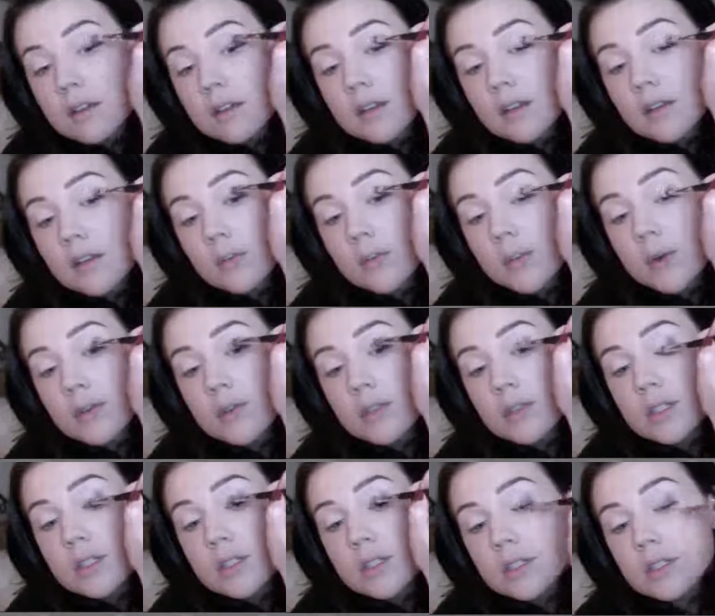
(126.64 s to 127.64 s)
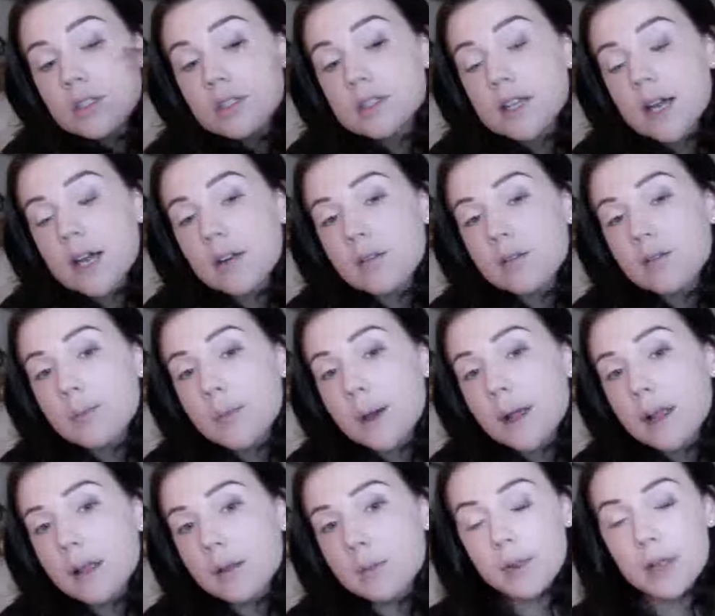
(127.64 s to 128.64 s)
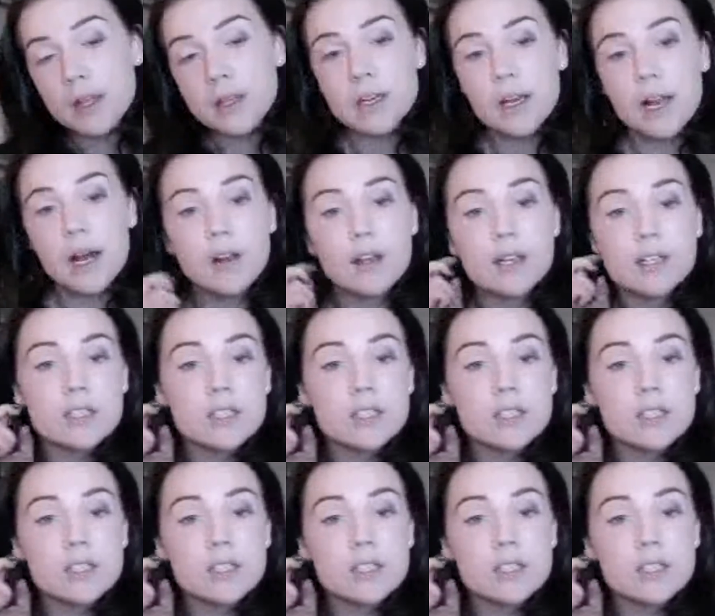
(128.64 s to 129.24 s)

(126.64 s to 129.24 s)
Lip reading: And little motions just kind of blend it out.